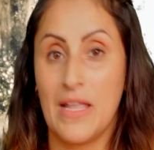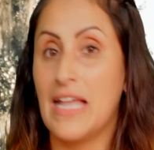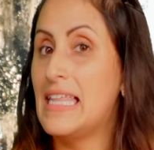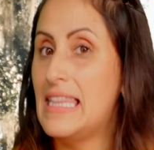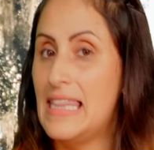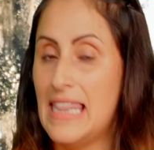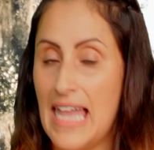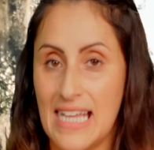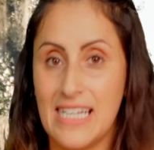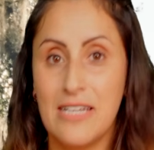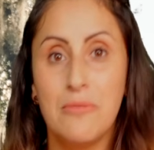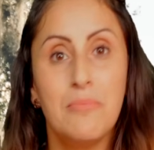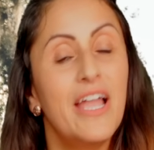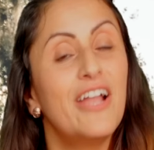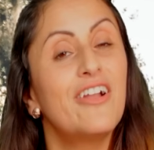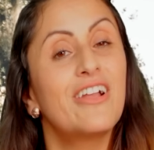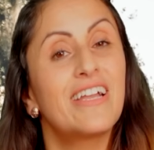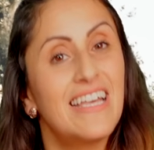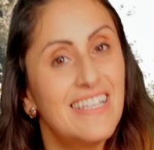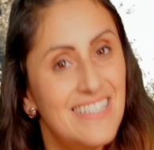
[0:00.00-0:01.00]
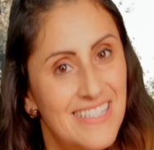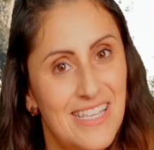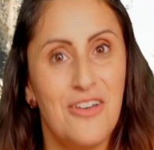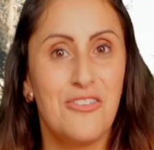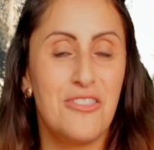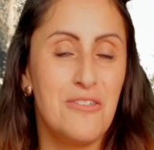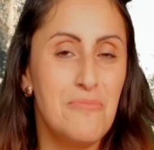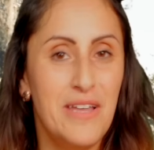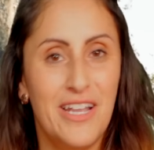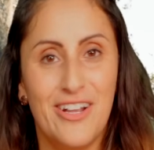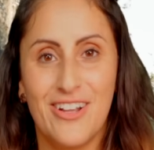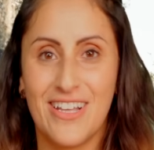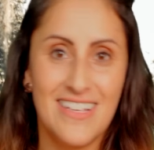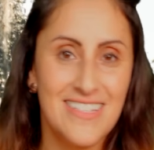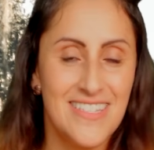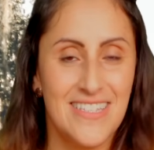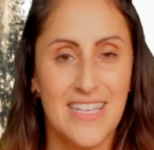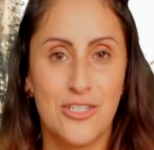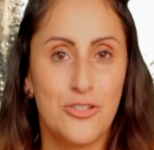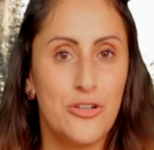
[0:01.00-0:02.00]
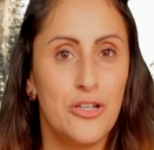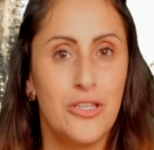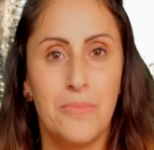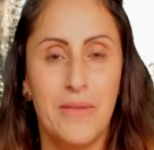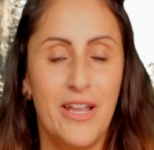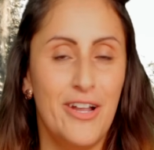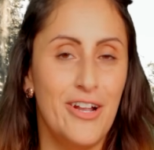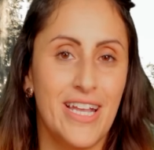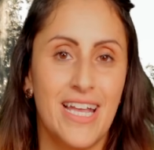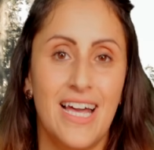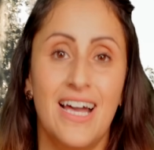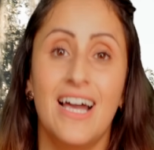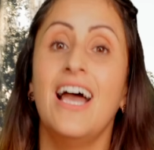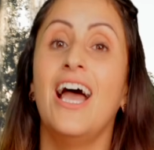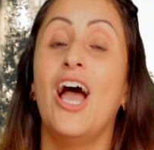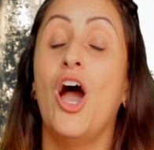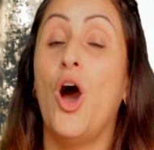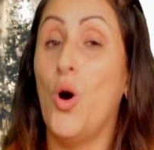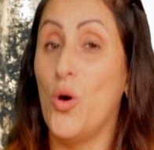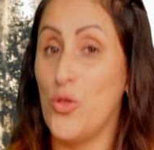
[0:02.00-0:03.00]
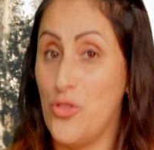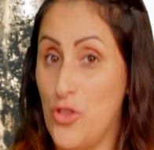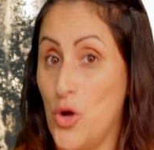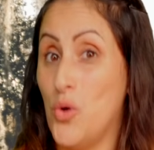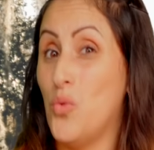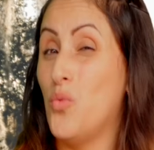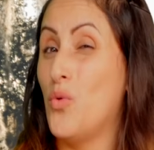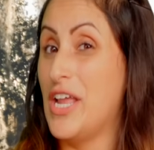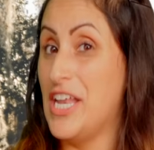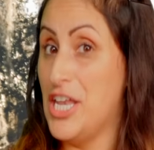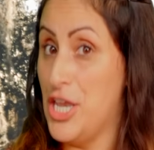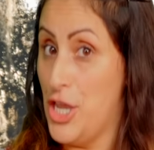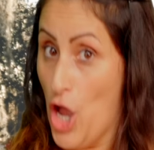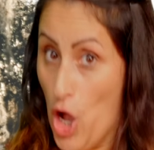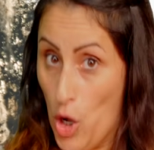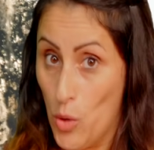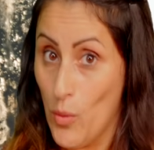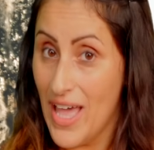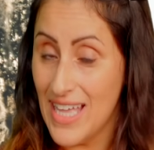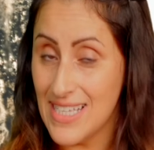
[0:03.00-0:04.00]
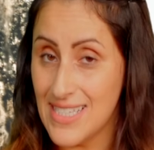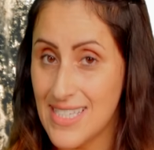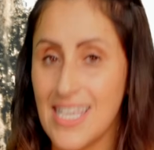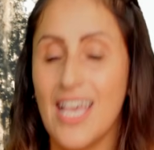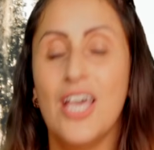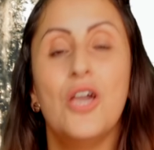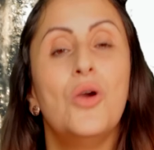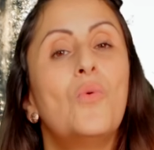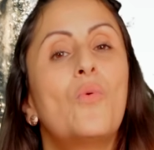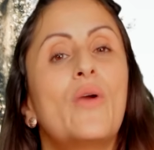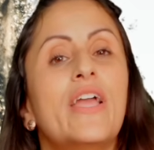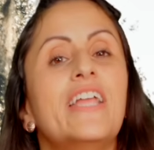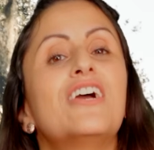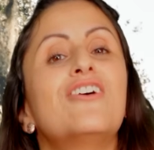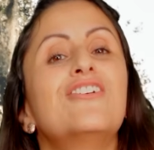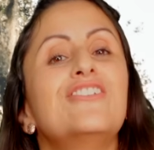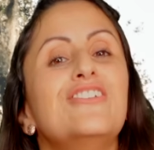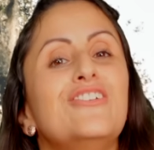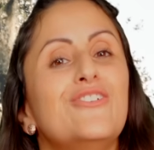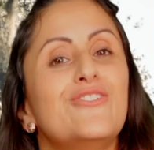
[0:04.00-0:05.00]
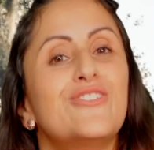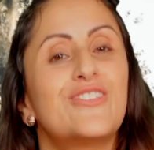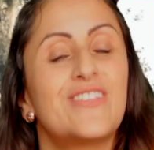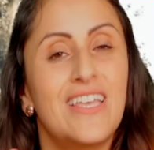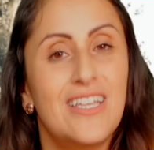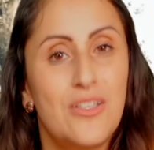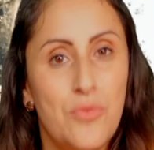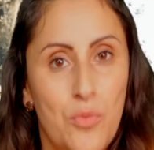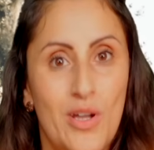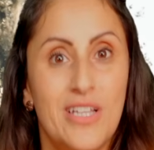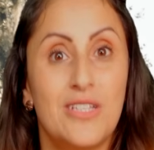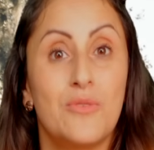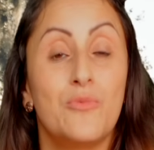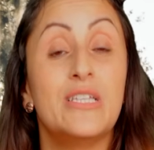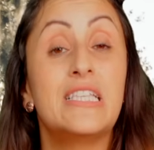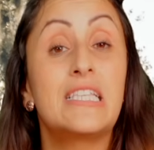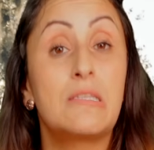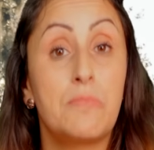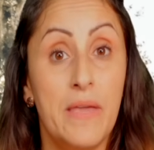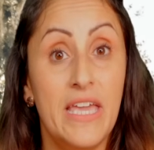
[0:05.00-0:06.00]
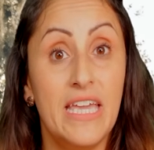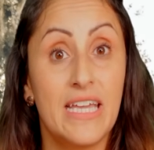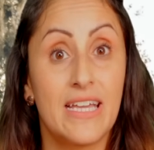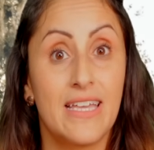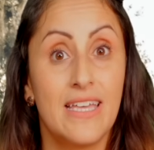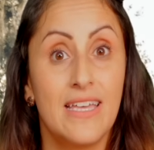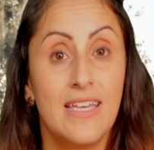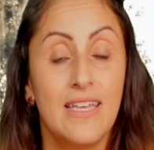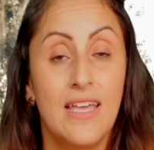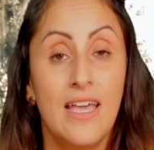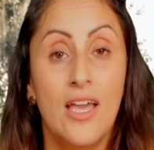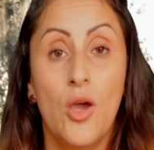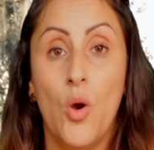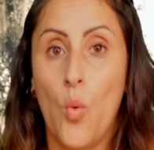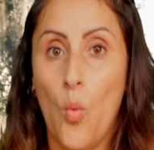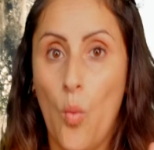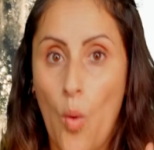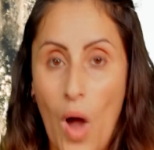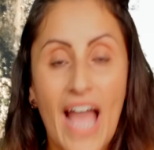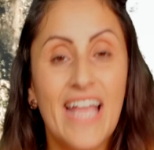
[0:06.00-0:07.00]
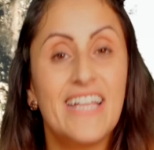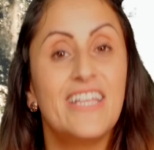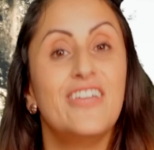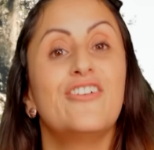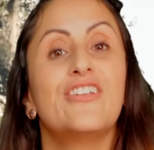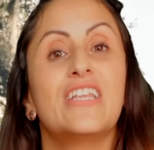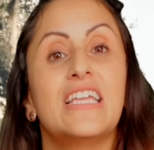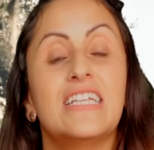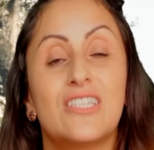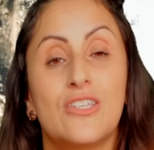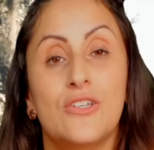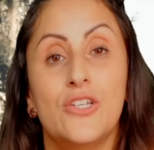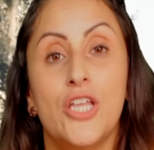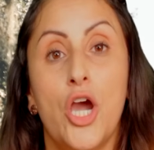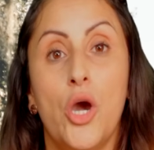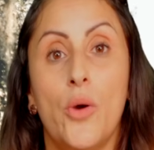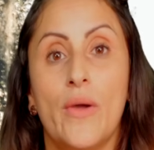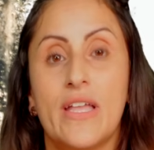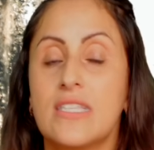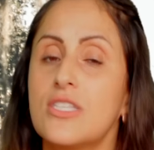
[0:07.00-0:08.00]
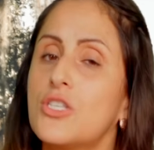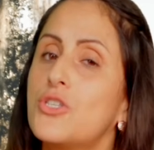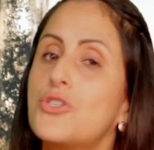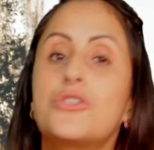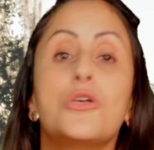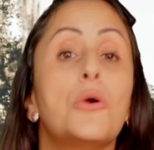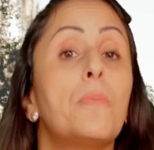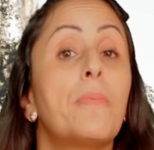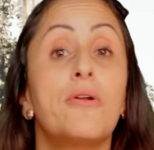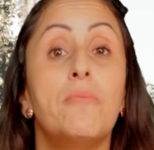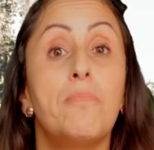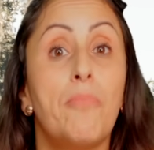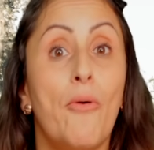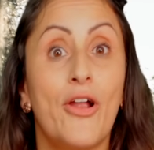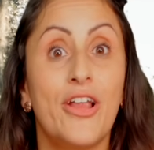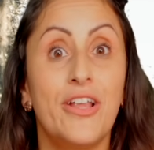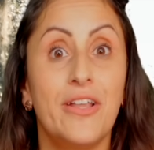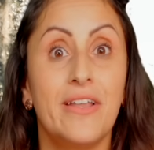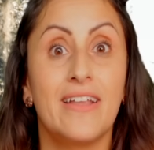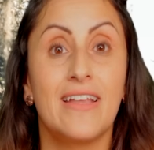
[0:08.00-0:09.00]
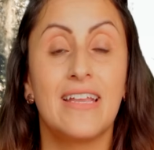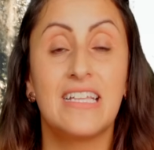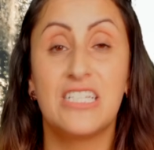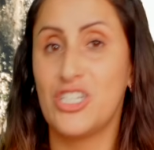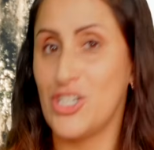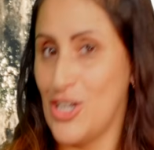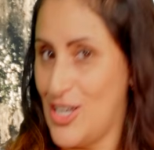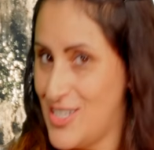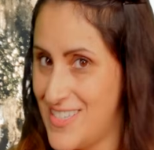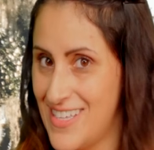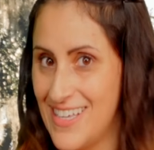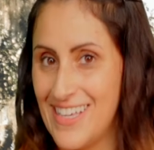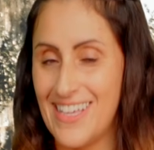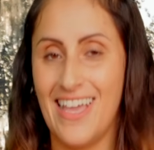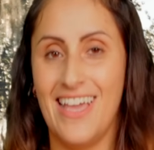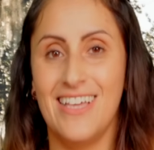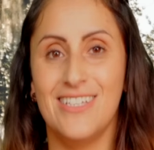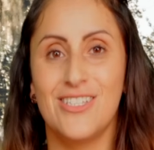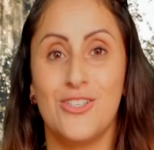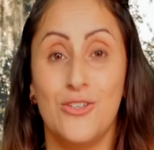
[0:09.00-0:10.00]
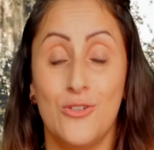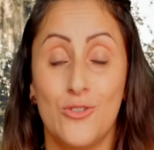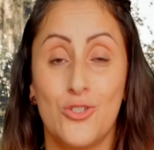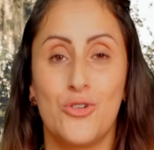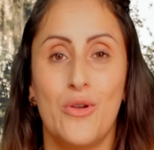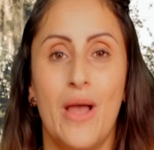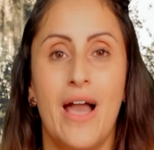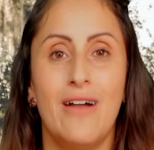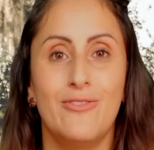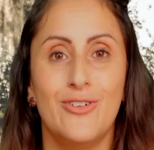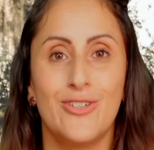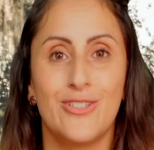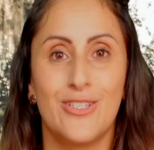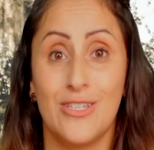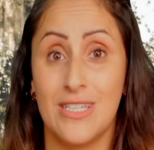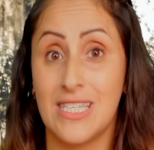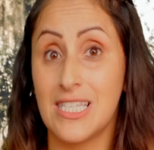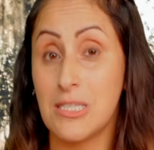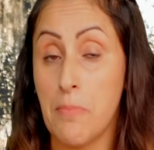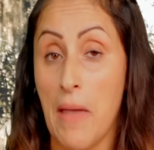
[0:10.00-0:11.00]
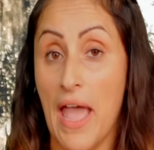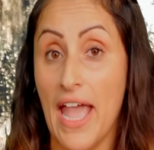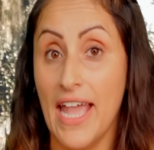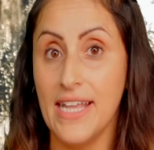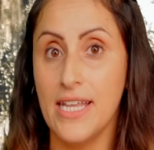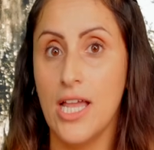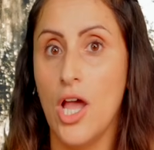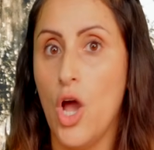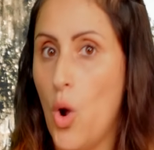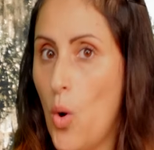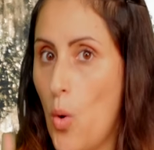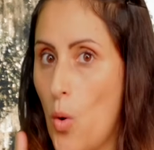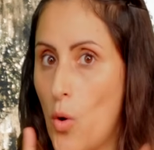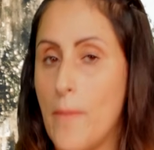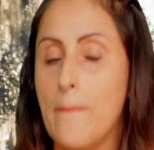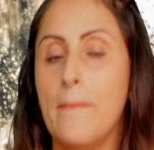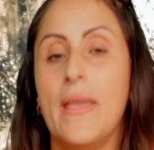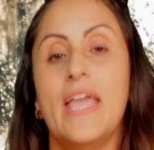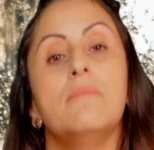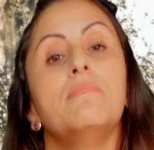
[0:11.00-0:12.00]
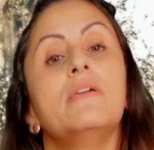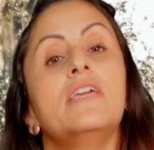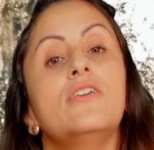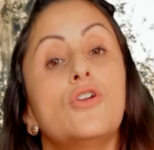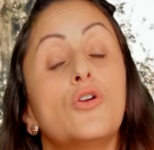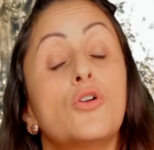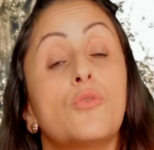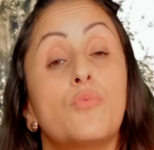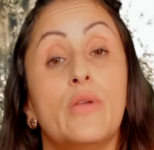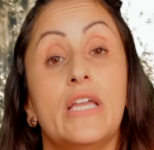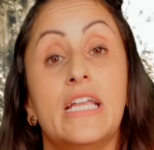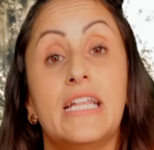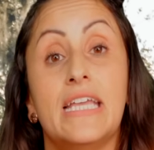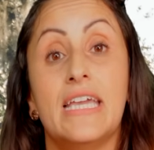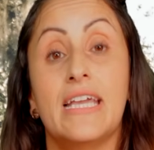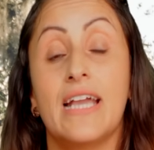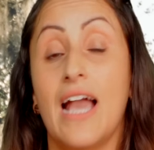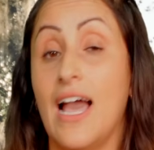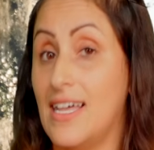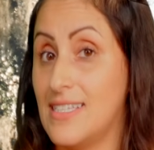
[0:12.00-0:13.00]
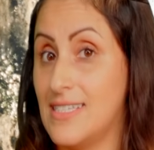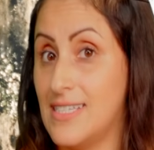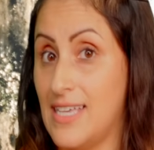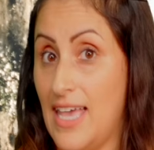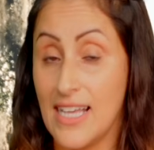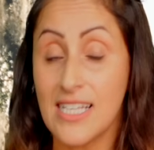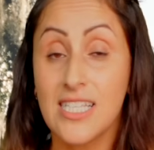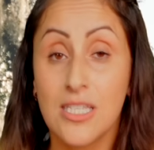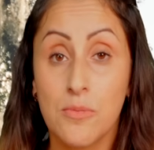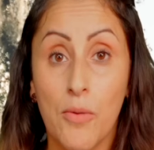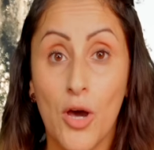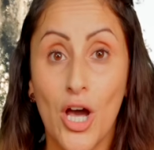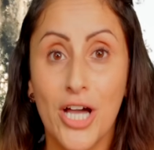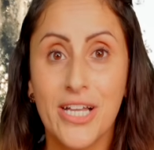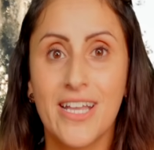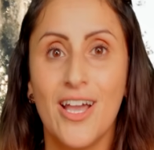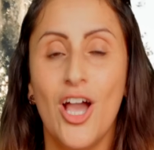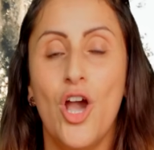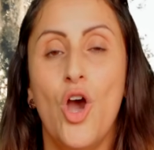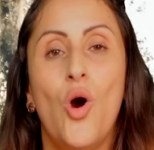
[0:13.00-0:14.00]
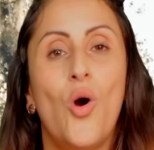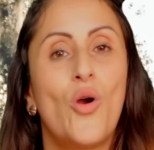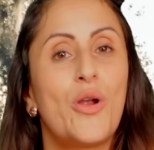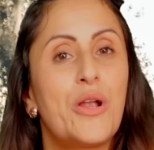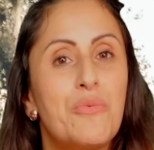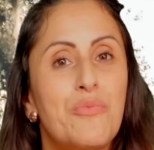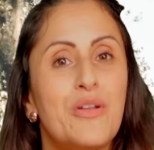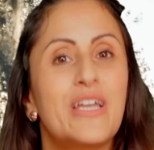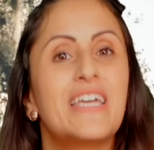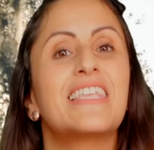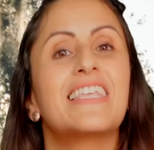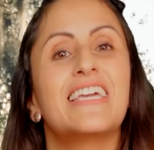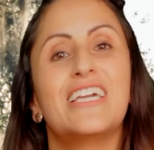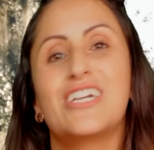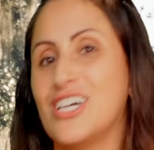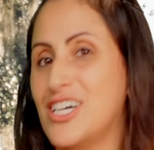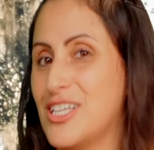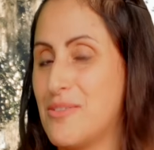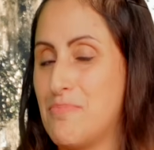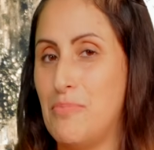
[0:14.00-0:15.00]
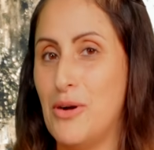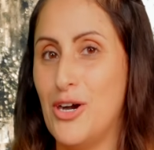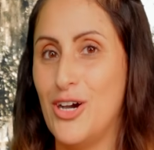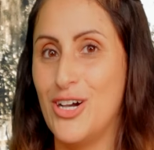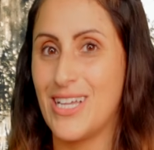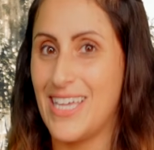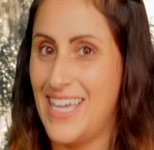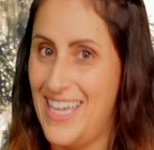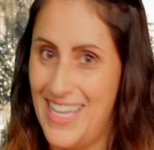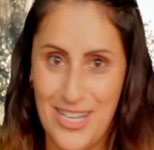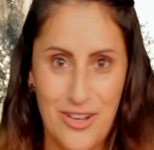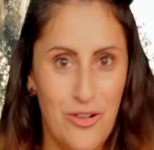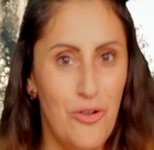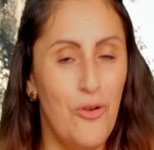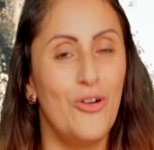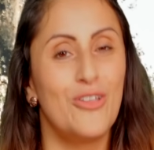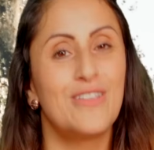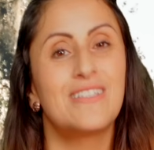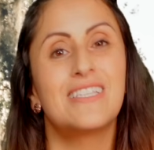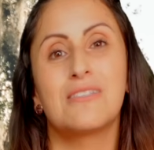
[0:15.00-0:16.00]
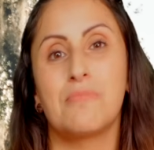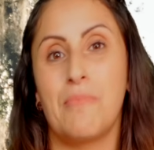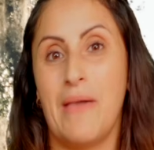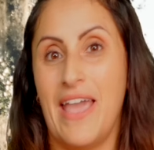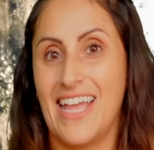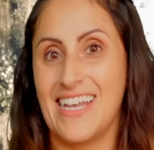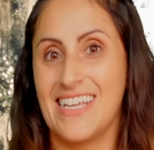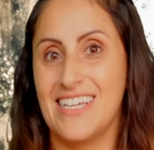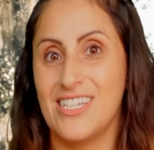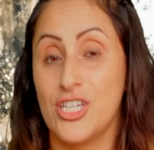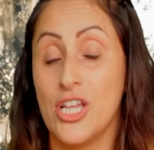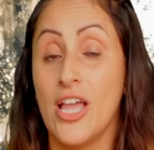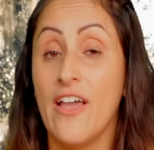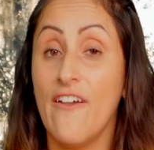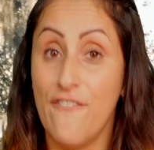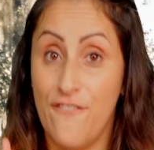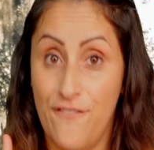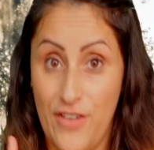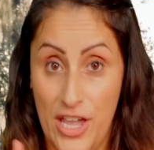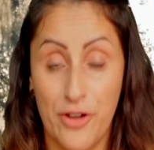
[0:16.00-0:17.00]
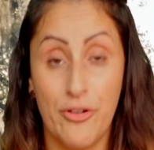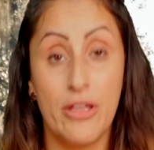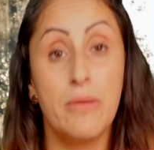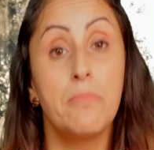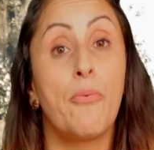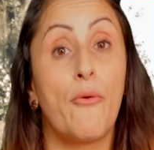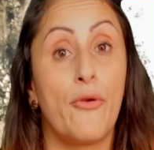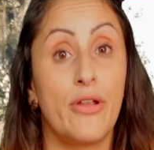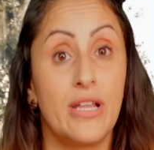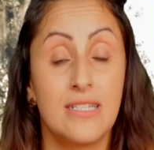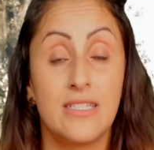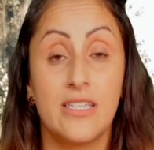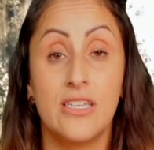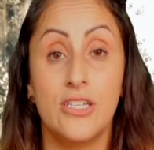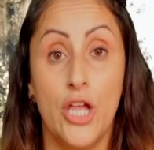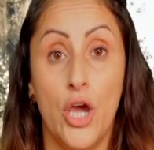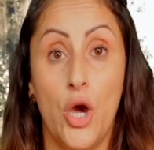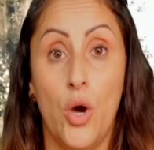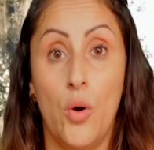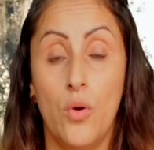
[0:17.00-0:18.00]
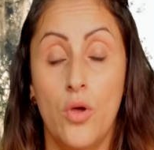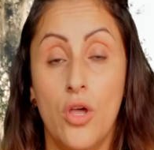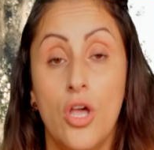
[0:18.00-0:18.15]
Latin America, South America, Central America, although we know it, we don't use it when we speak. Why do you need to know it? Super important, just in case you travel to Spain, or maybe you're reading a textbook or a really good book in Old Spanish. Very important to know.